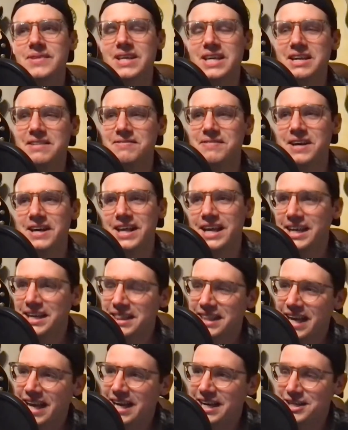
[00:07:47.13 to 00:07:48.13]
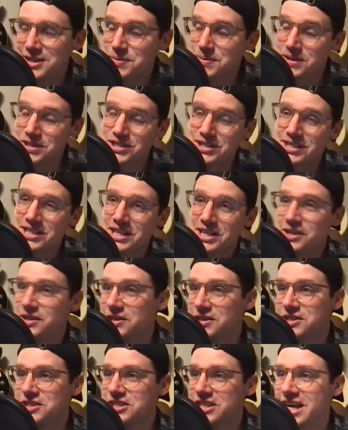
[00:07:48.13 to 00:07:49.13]
It felt like that, especially on that
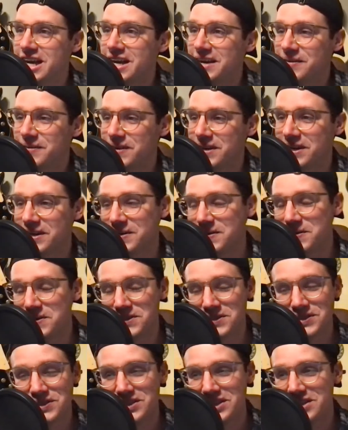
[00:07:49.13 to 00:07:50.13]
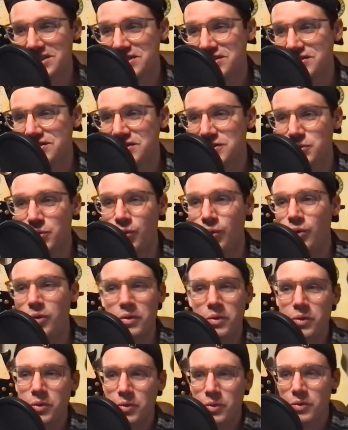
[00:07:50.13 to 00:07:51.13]
hook shot where it was just
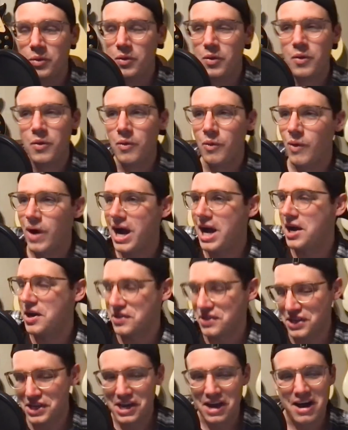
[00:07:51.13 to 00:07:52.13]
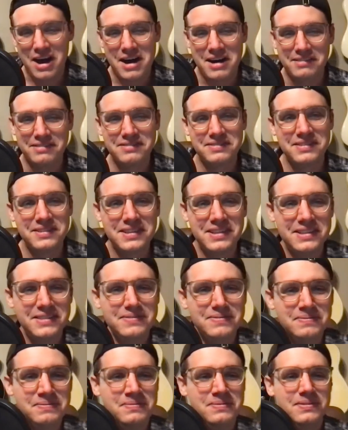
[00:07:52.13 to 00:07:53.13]
wildly off.
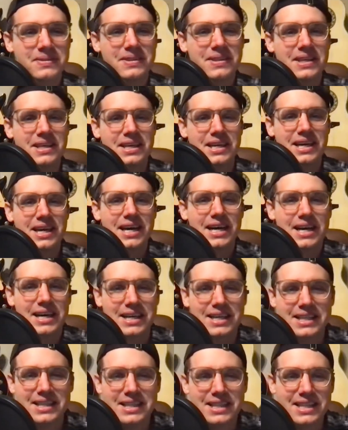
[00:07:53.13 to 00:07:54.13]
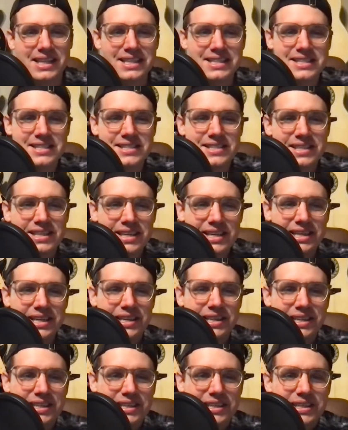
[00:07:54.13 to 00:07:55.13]
Let's
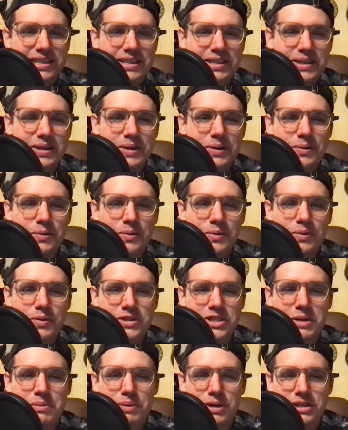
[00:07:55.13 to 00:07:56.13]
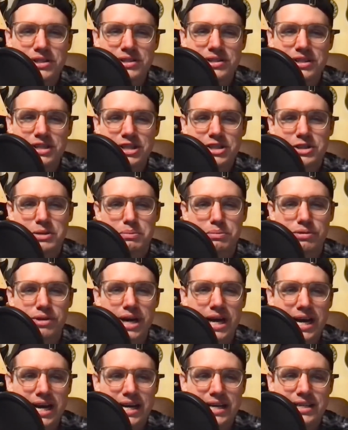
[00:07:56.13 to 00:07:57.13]
see. Was I pleasantly
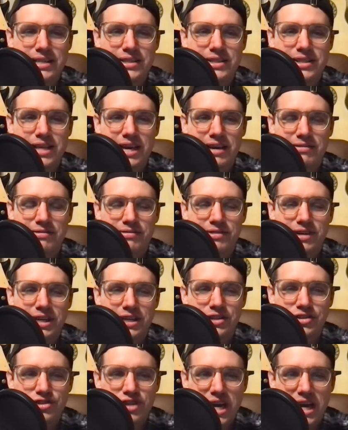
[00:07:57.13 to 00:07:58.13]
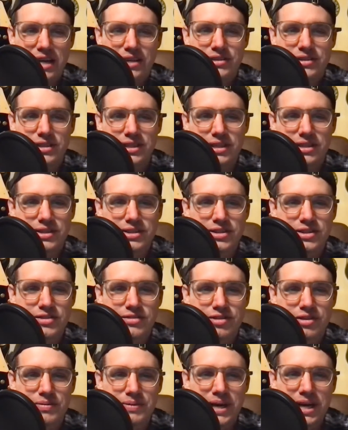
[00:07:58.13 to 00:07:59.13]
surprised at Frank Jackson? This is
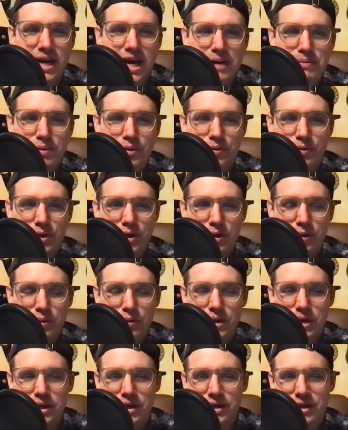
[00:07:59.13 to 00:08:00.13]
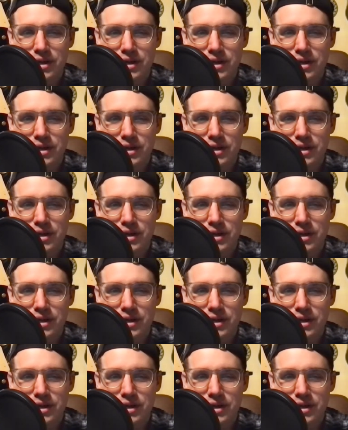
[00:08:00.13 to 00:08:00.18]
from I'm a real one